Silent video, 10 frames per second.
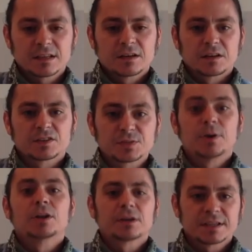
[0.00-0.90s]
or
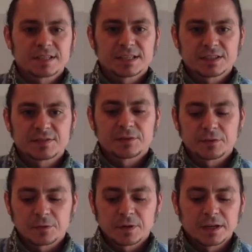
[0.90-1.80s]
smaller as it gets
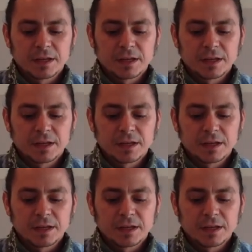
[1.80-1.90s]
further away.